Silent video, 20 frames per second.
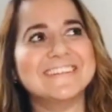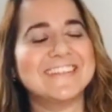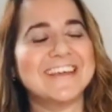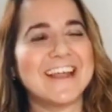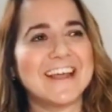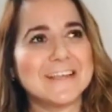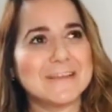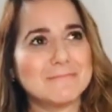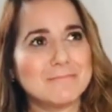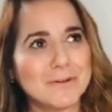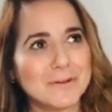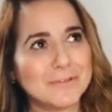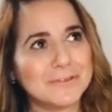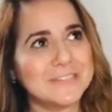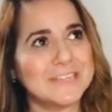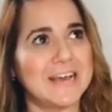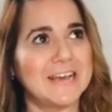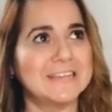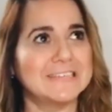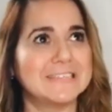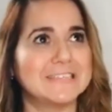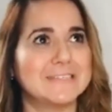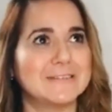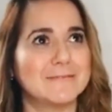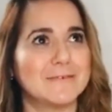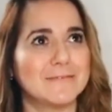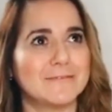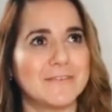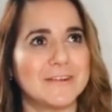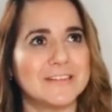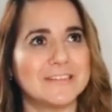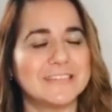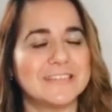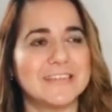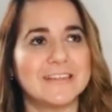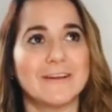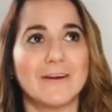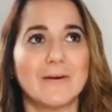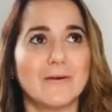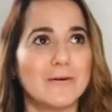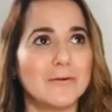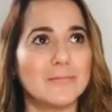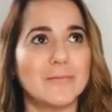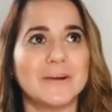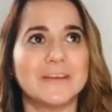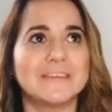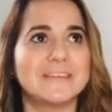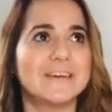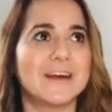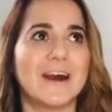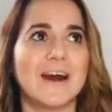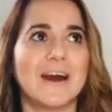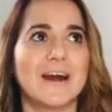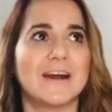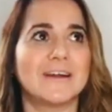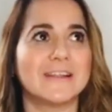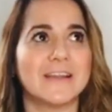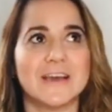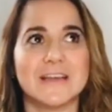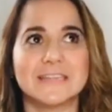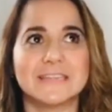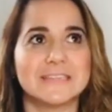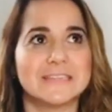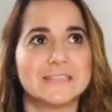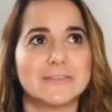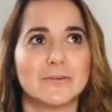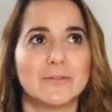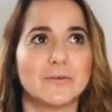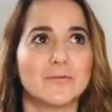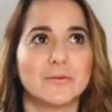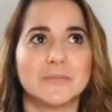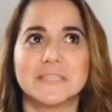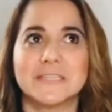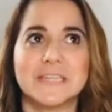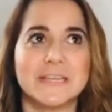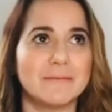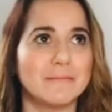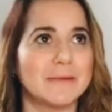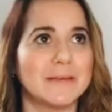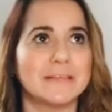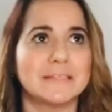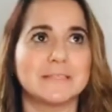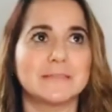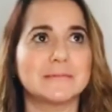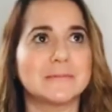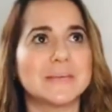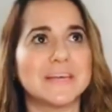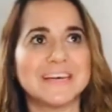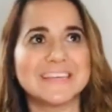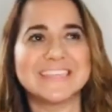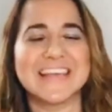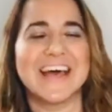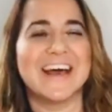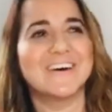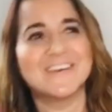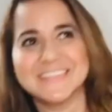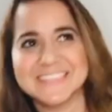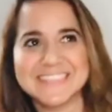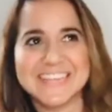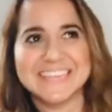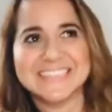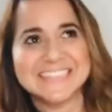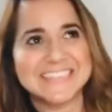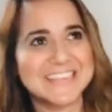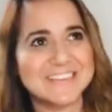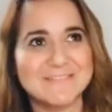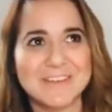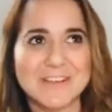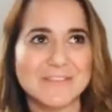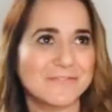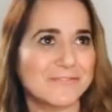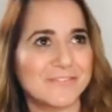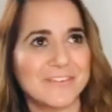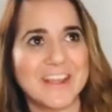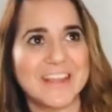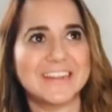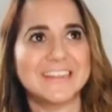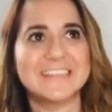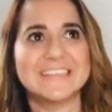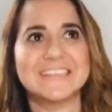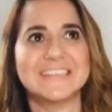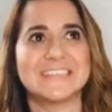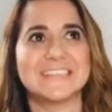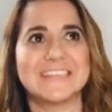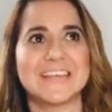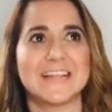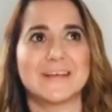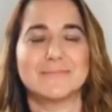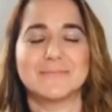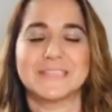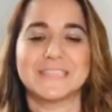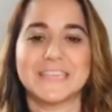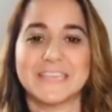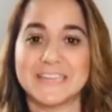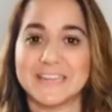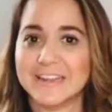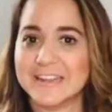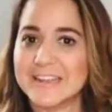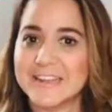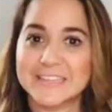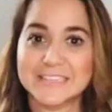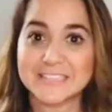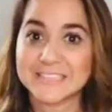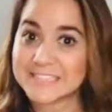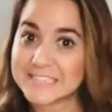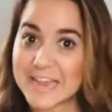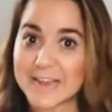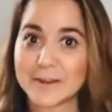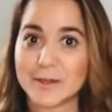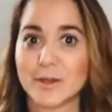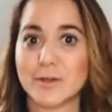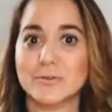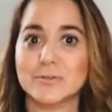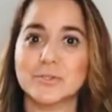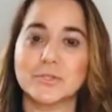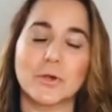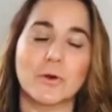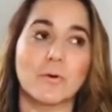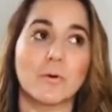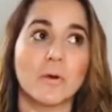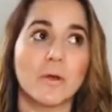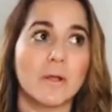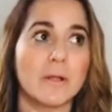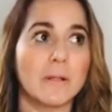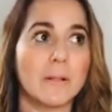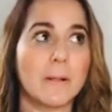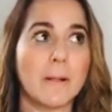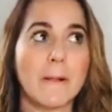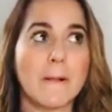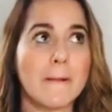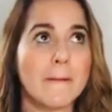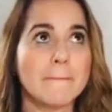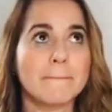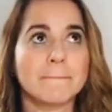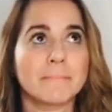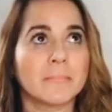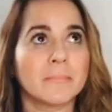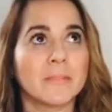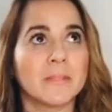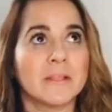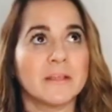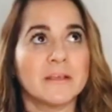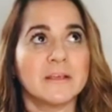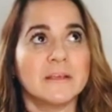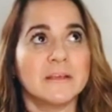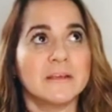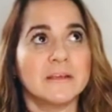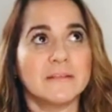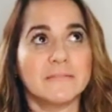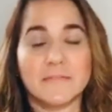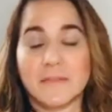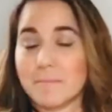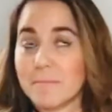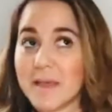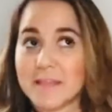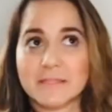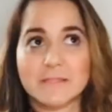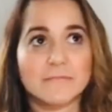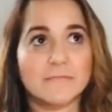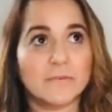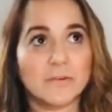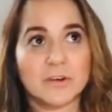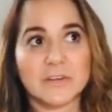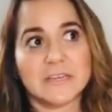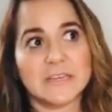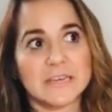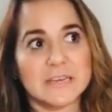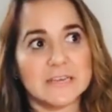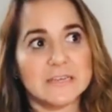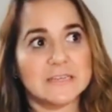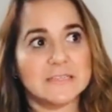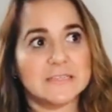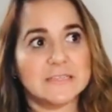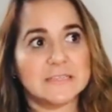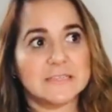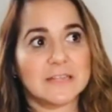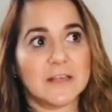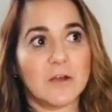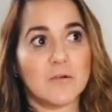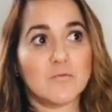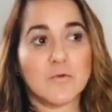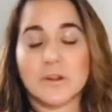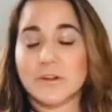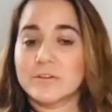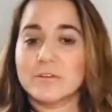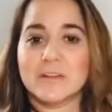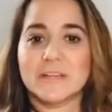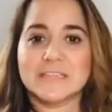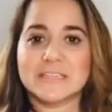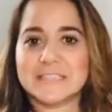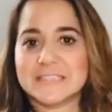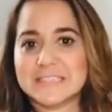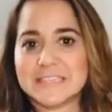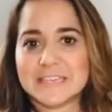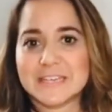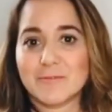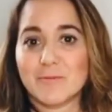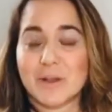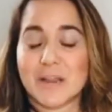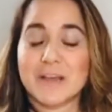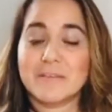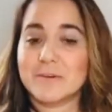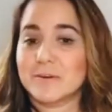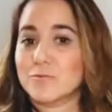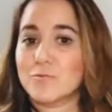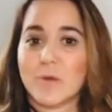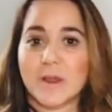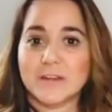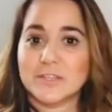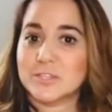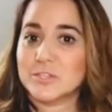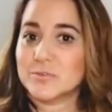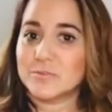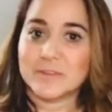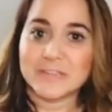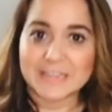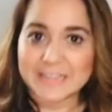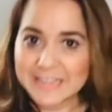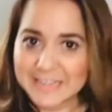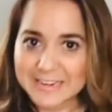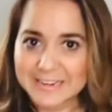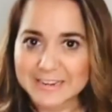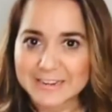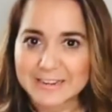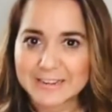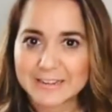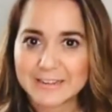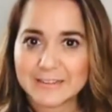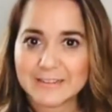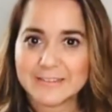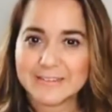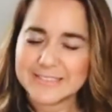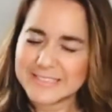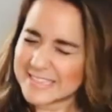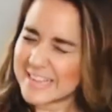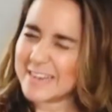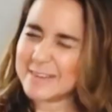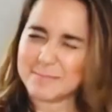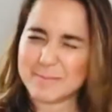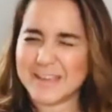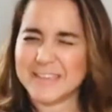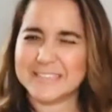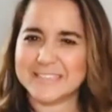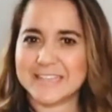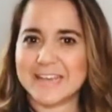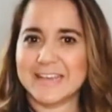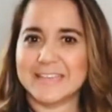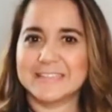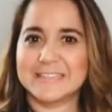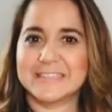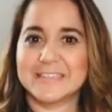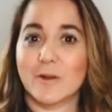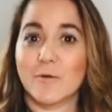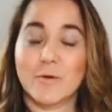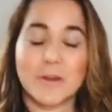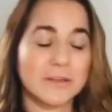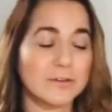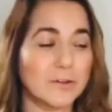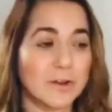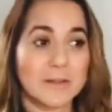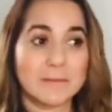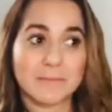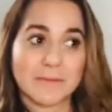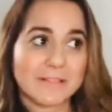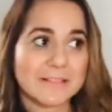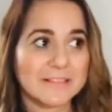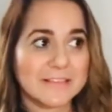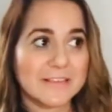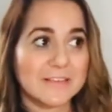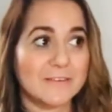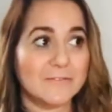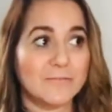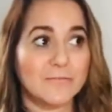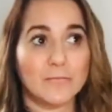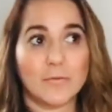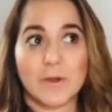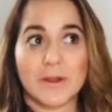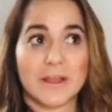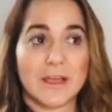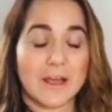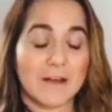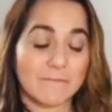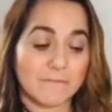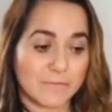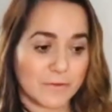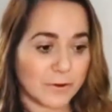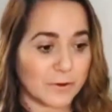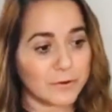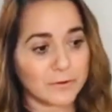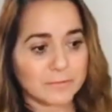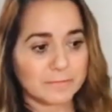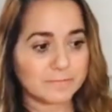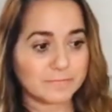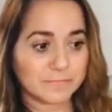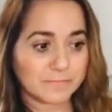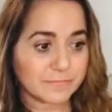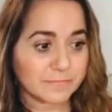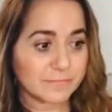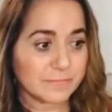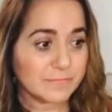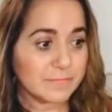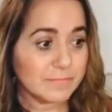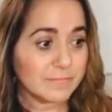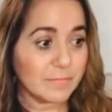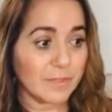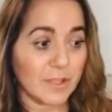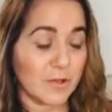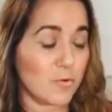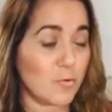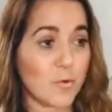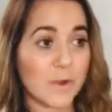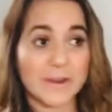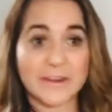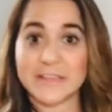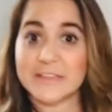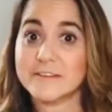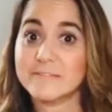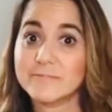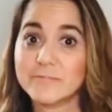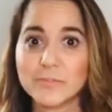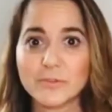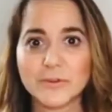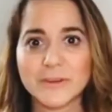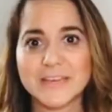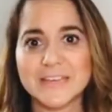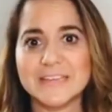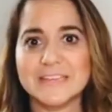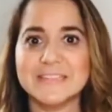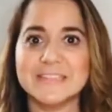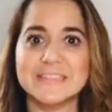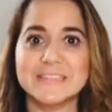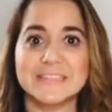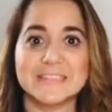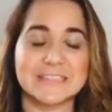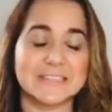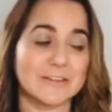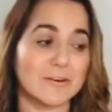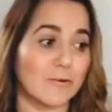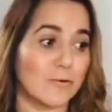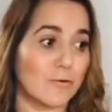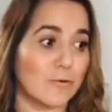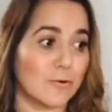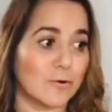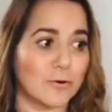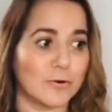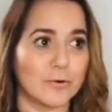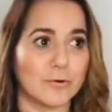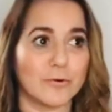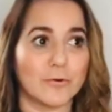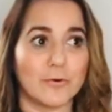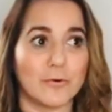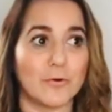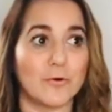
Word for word: that I apologized to my friend and said, Oh my god, I just thought they were demons because I was asking my friend and he said, I'm seeing shadows. So the metaphor is we're gonna see whatever we're tuning in. Does that make sense? We're gonna believe whatever we're influenced or